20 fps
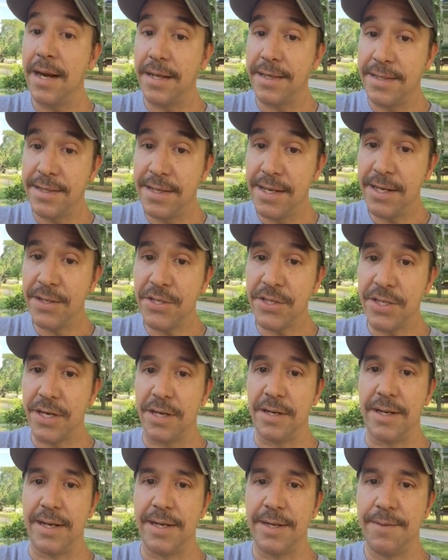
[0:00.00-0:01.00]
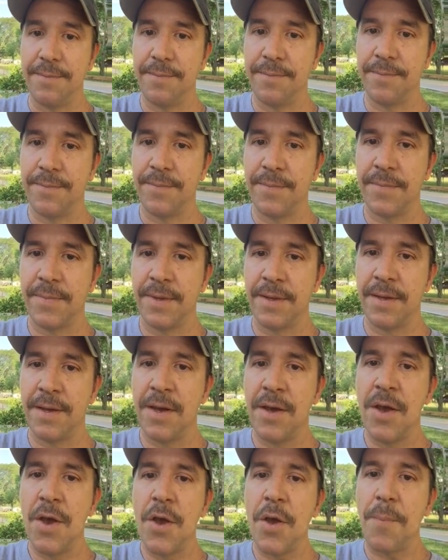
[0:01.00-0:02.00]
Additionally,
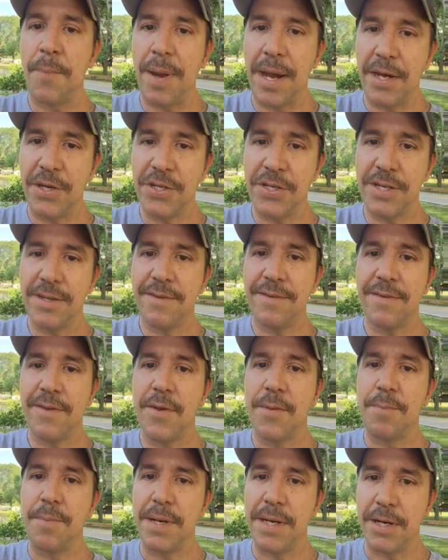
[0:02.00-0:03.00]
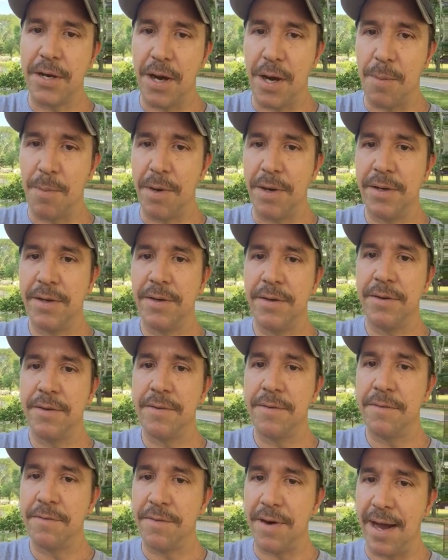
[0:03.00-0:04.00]
patients become
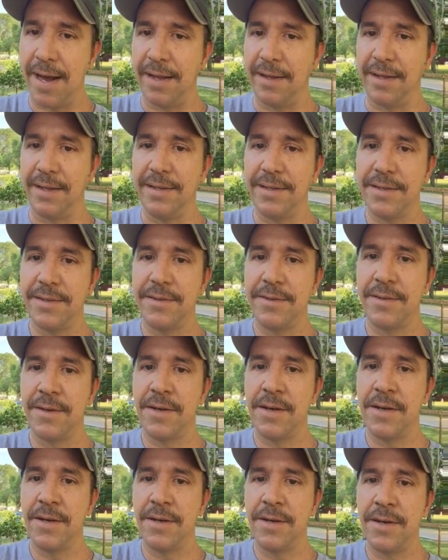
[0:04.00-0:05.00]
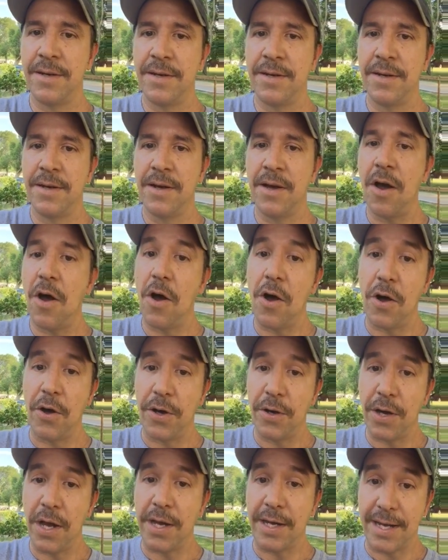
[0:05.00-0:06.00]
violent
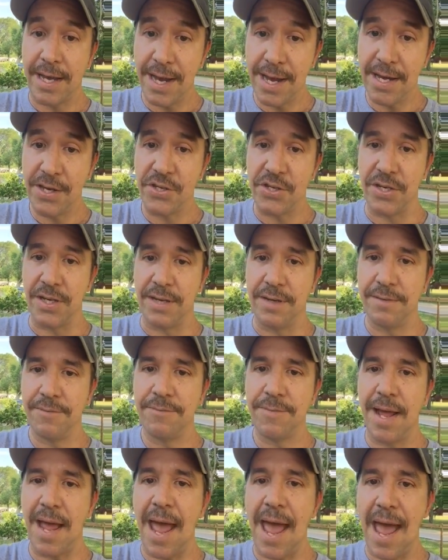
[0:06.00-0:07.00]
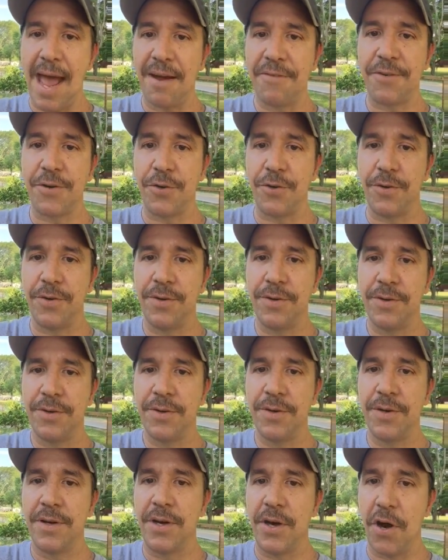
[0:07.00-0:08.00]
on occasion after
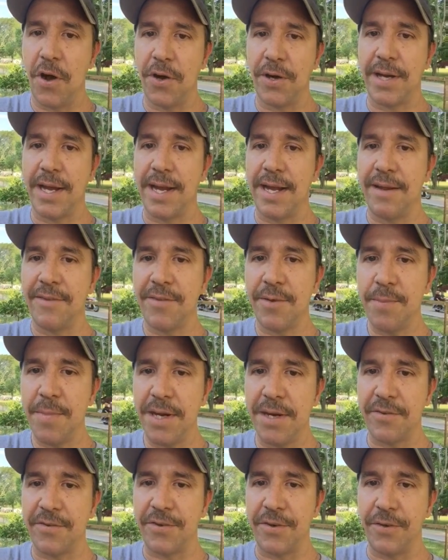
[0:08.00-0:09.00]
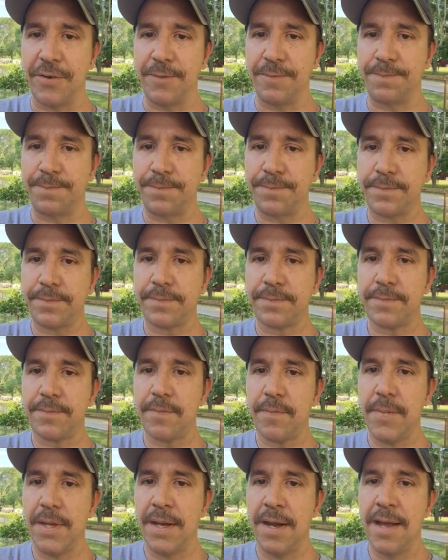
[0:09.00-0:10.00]
Narcan is administered.
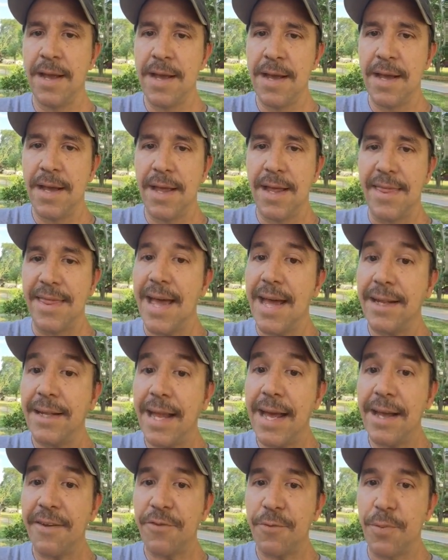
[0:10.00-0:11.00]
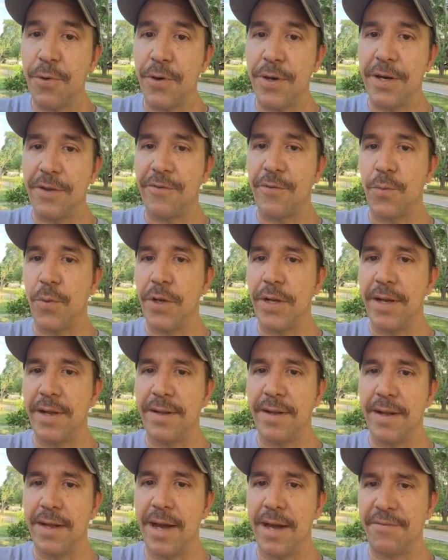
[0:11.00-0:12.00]
That last point is the one
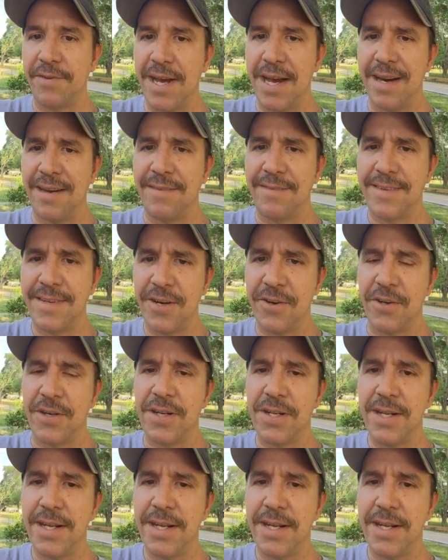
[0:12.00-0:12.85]
that I've kind of steered